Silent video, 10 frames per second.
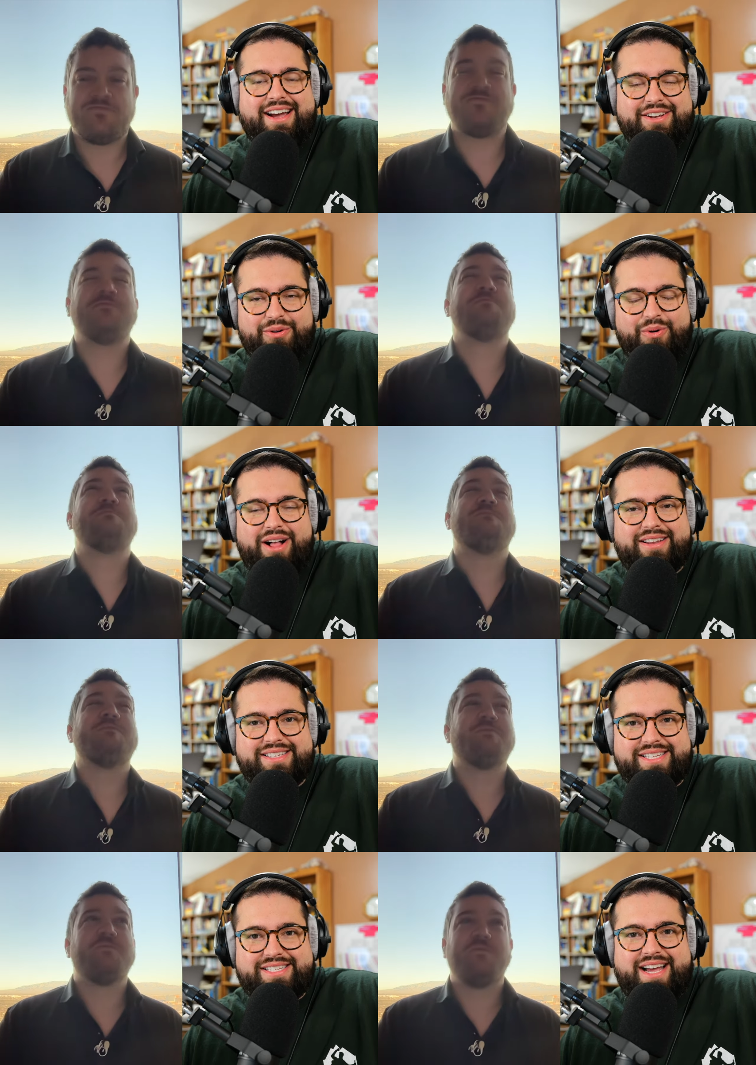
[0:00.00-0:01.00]
Speaker 1: uh, your wallet
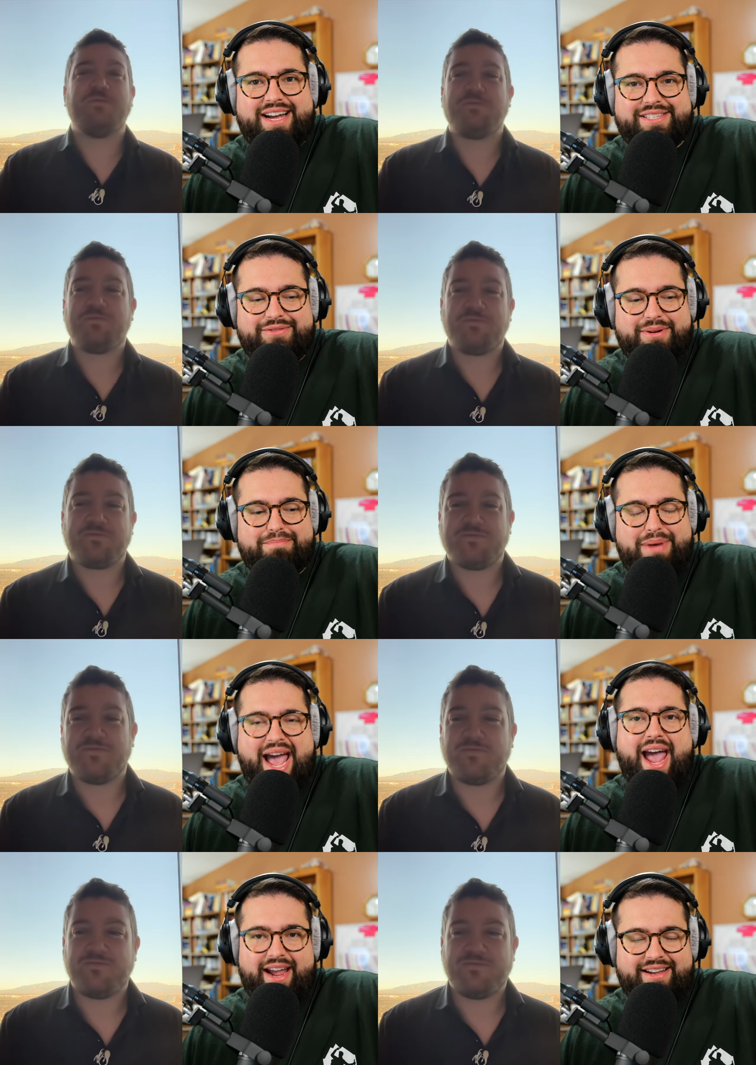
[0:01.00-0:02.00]
is the size of a
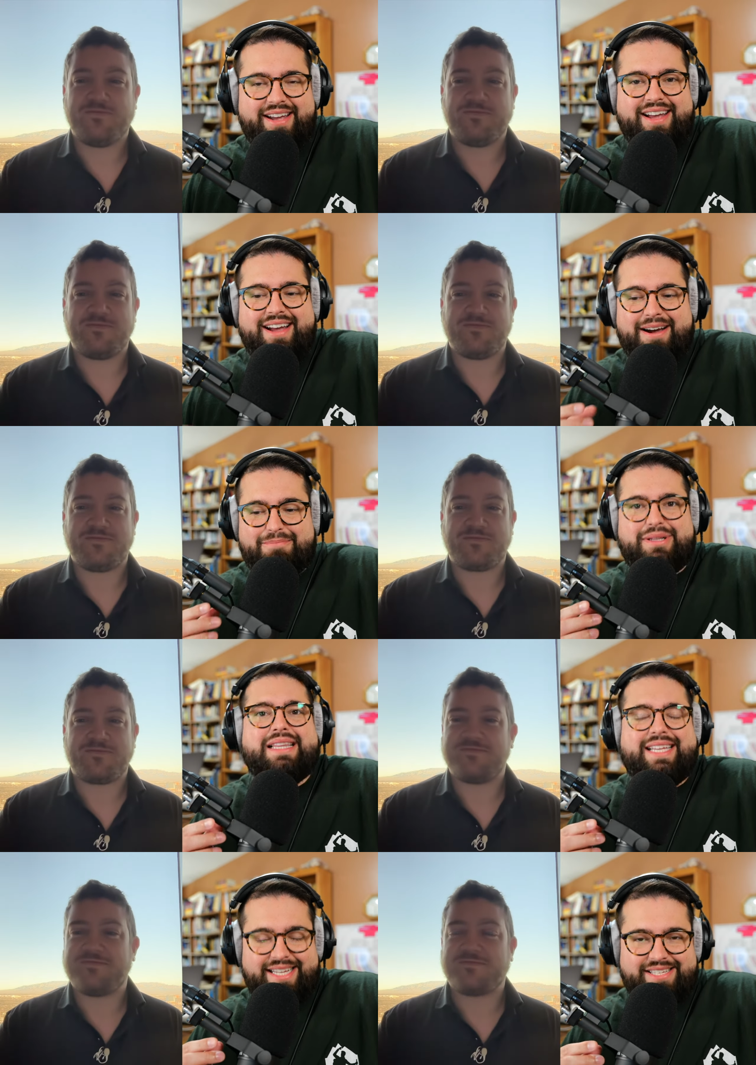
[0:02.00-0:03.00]
bag, uh,
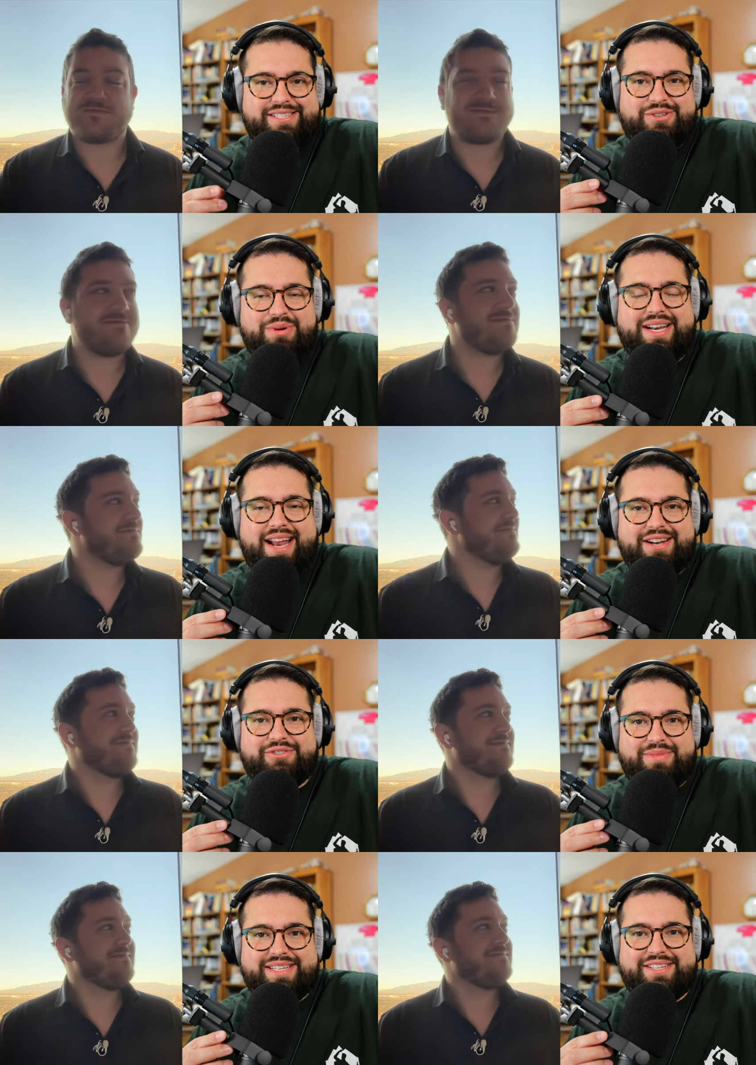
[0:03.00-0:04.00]
please tweet at
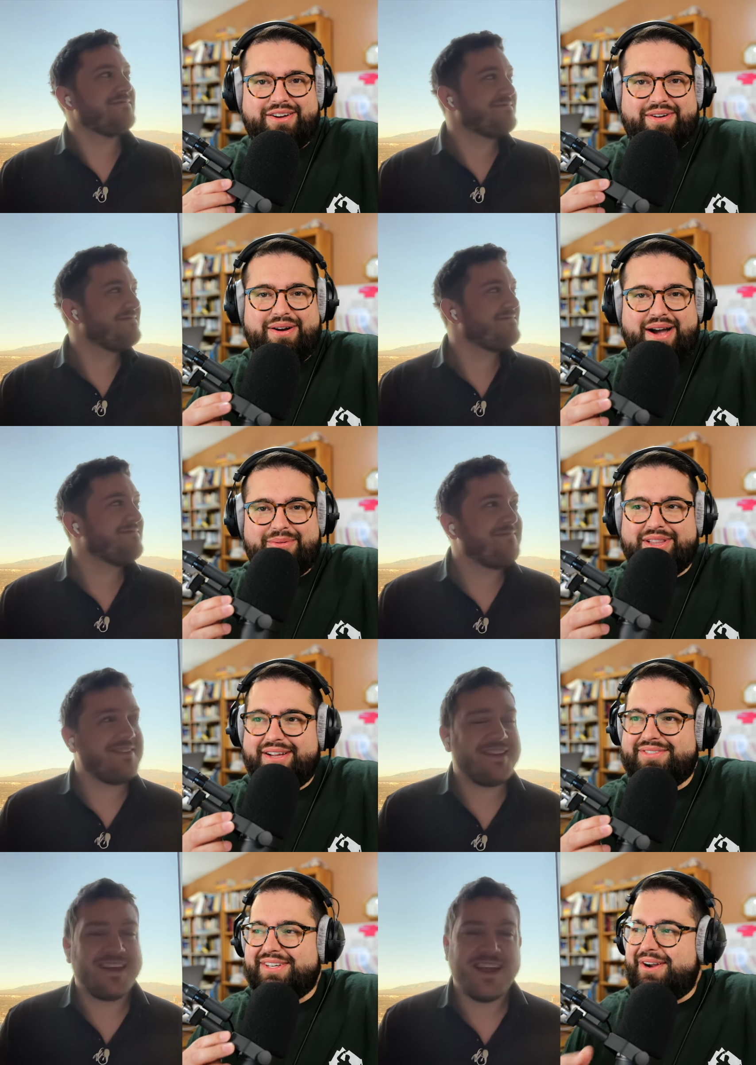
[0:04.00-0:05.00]
Andrew and myself. I, I would
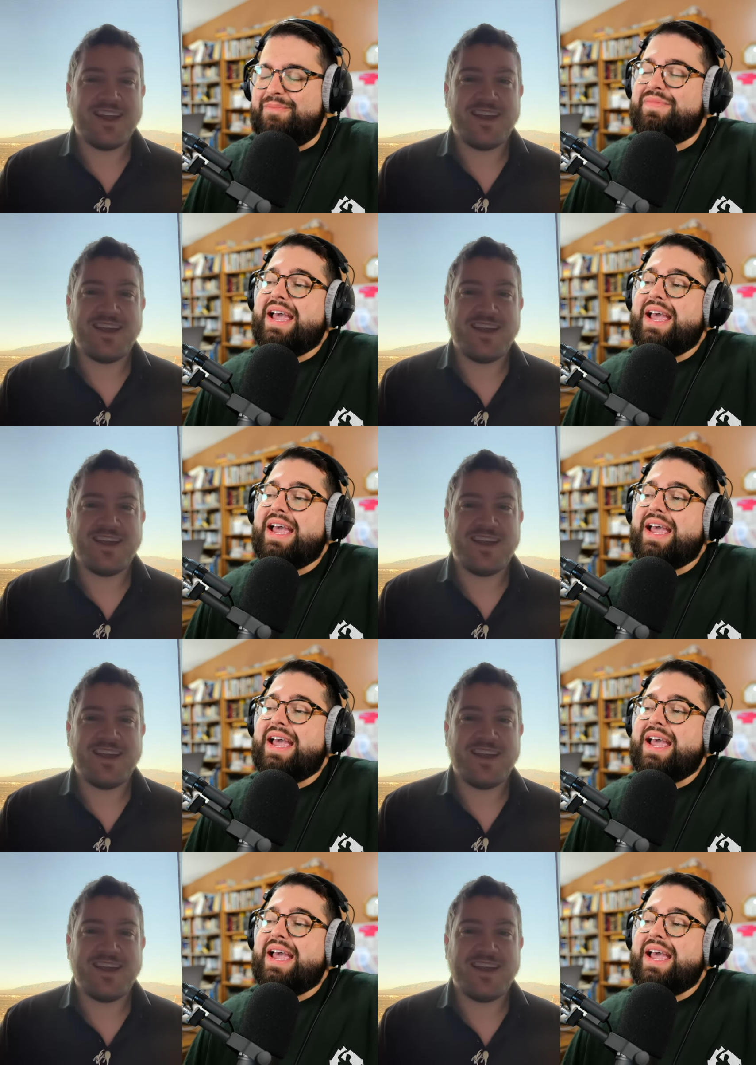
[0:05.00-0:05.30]
love to know.